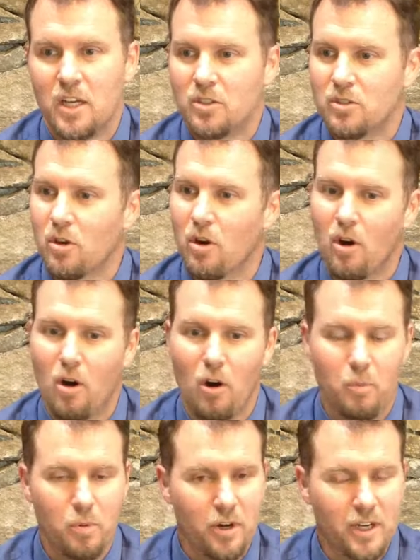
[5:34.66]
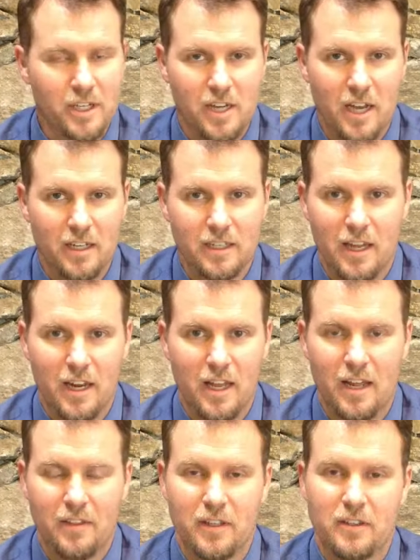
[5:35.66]
So all pretty exciting, and
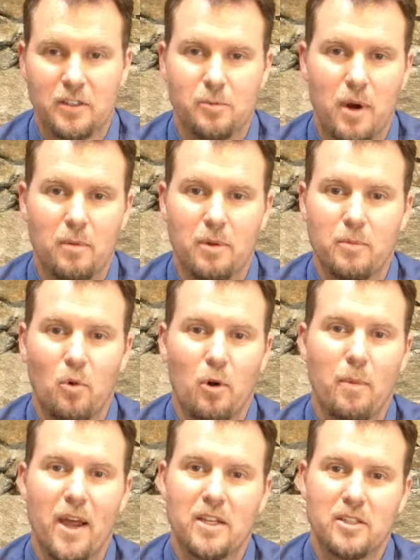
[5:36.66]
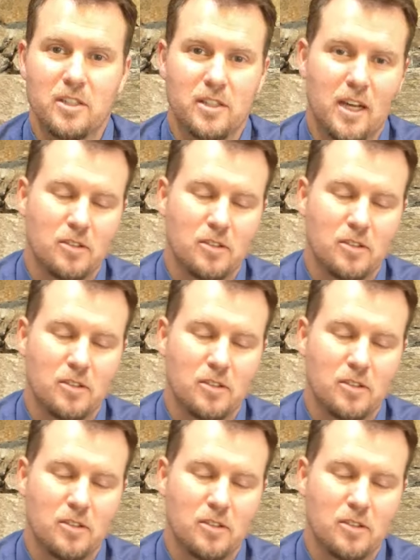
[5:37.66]
I think there's probably more basis now.